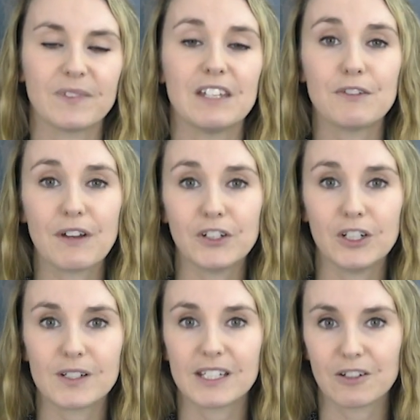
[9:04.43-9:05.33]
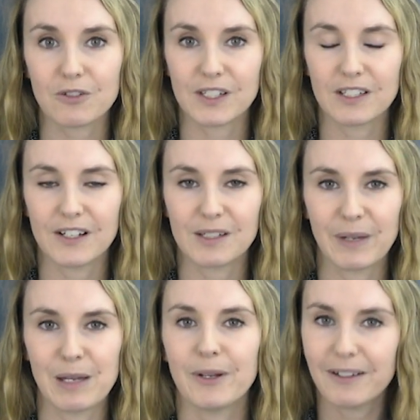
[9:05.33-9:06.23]
If you've ever looked at an oxytocin
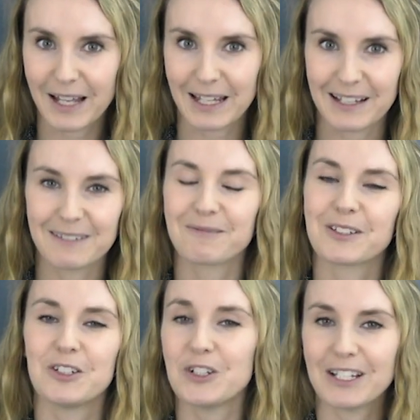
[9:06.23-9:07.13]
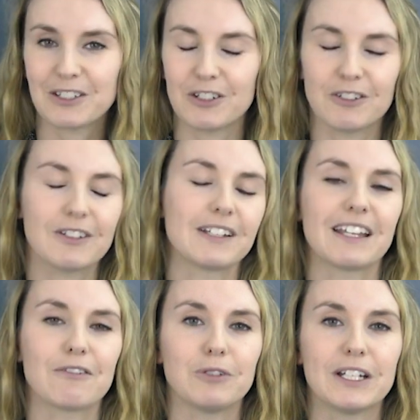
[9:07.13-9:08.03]
paper, and I suggest you do because
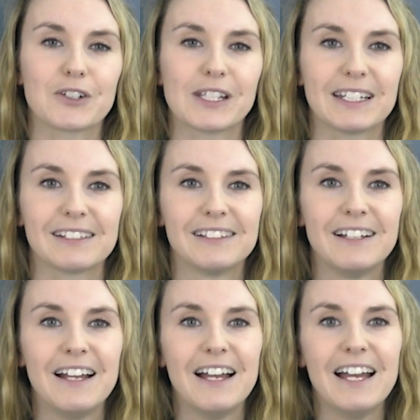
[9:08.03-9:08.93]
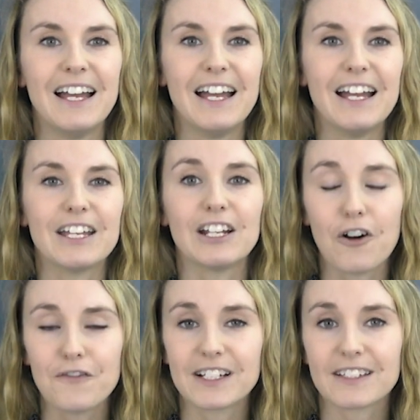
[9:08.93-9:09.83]
they're all interesting, it
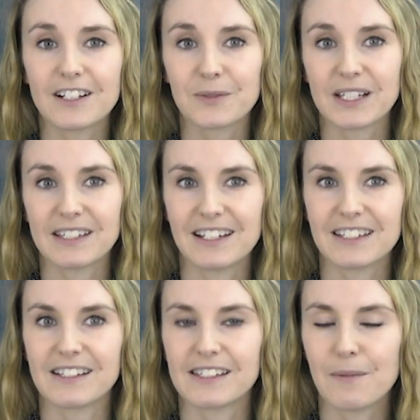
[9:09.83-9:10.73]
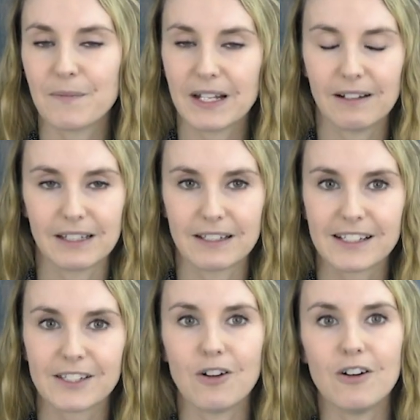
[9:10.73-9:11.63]
often starts with a sentence something like
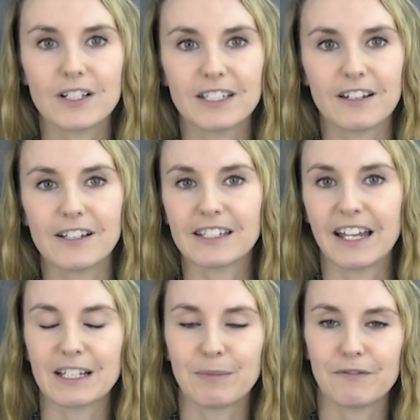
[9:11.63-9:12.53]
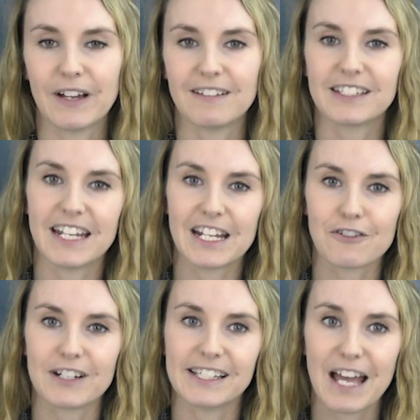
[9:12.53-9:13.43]
this: oxytocin has been found to
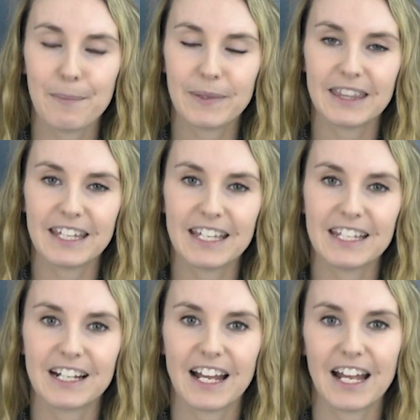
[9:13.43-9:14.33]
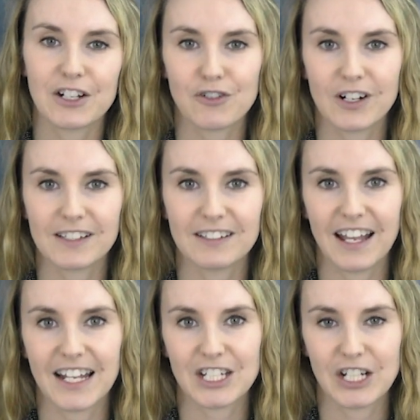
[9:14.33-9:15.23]
increase empathy, trust,
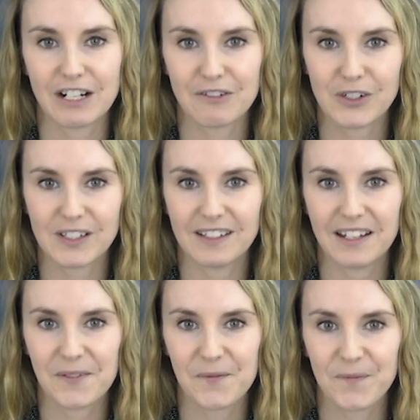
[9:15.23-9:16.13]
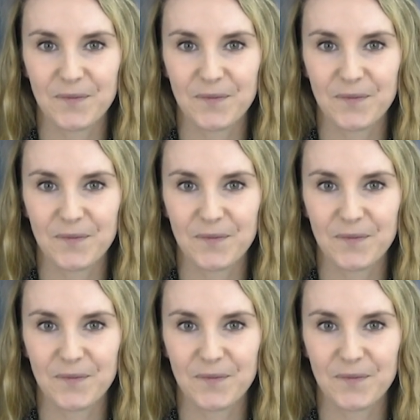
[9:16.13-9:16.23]
and generosity.